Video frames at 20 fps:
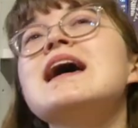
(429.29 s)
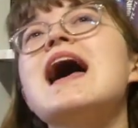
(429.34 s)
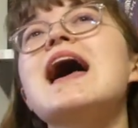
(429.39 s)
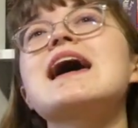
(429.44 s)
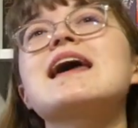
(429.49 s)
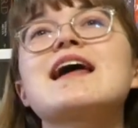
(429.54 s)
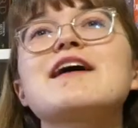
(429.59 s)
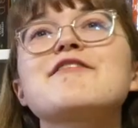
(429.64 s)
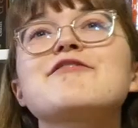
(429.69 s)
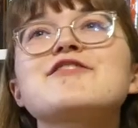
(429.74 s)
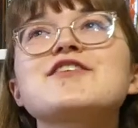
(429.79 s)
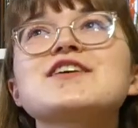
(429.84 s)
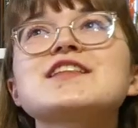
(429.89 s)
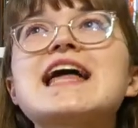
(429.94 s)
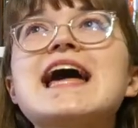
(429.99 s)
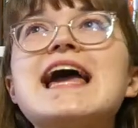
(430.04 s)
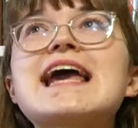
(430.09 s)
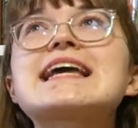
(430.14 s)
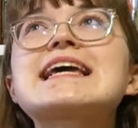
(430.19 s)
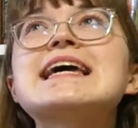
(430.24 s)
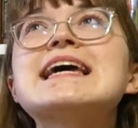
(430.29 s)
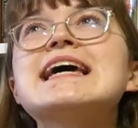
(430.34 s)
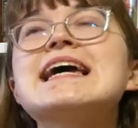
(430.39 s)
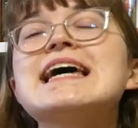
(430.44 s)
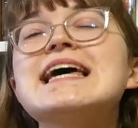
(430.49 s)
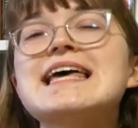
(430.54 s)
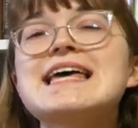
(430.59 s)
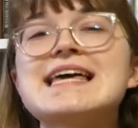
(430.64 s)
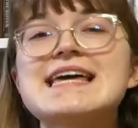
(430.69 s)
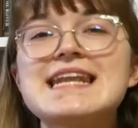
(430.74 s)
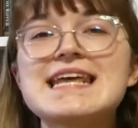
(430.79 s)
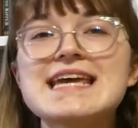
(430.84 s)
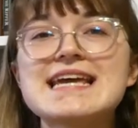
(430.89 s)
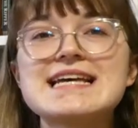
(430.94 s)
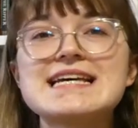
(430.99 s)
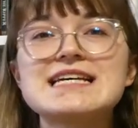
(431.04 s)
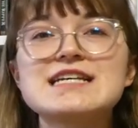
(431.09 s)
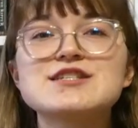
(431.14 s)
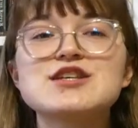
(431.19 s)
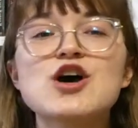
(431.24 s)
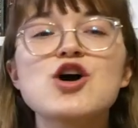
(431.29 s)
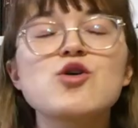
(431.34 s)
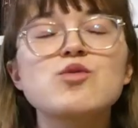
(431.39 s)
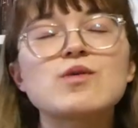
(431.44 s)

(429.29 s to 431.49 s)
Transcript: and I feel like it is